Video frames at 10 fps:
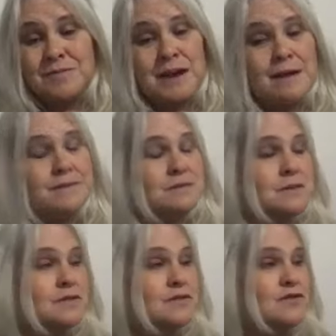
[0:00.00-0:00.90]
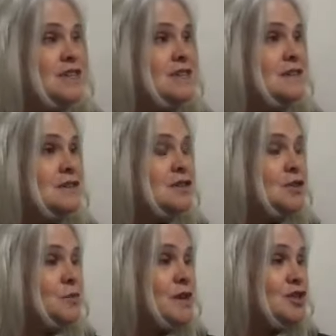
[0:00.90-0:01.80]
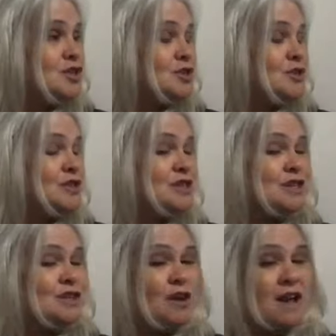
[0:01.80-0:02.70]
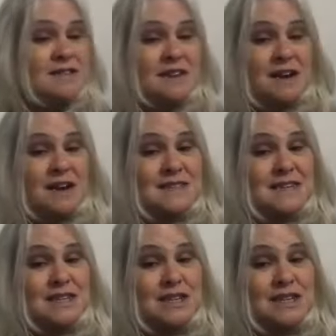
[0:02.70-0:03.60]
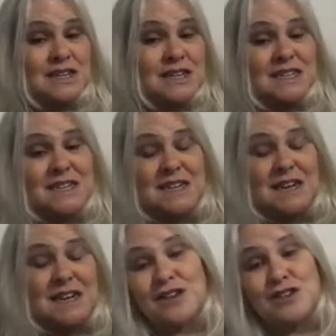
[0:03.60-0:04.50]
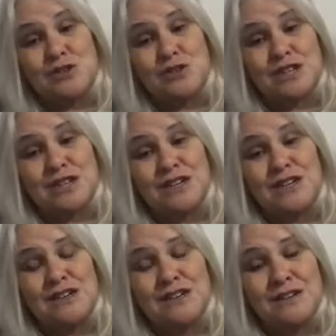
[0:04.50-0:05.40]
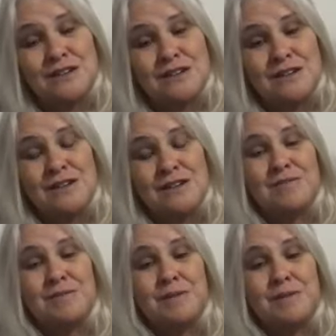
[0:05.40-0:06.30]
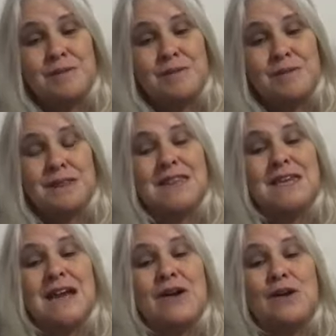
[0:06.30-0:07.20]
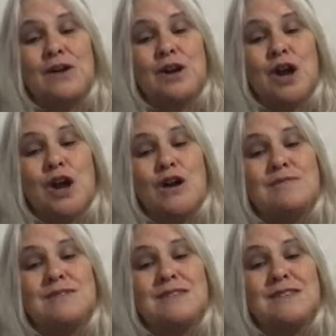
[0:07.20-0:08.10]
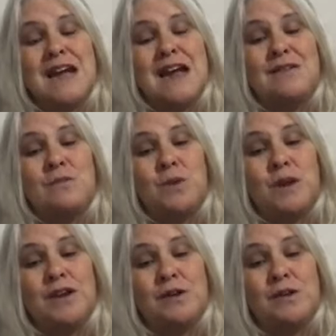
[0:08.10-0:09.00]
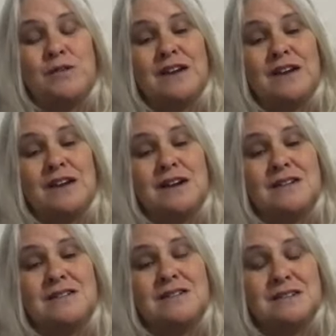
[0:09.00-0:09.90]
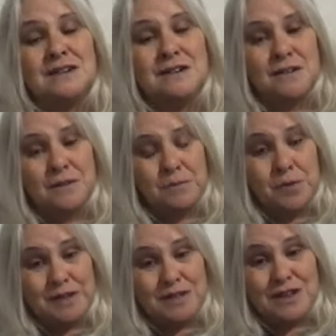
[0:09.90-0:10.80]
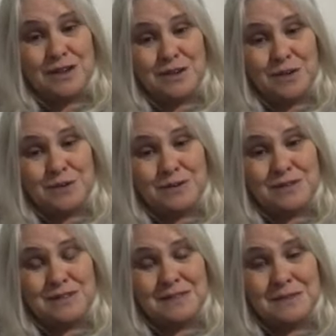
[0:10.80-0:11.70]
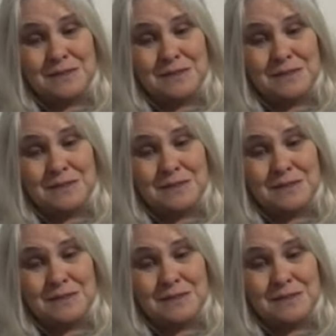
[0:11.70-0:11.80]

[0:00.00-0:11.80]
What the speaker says: Perhaps move chin to one shoulder, cross heart center to the other shoulder. Maybe lengthen out your arms again and wiggle fingers, point toes.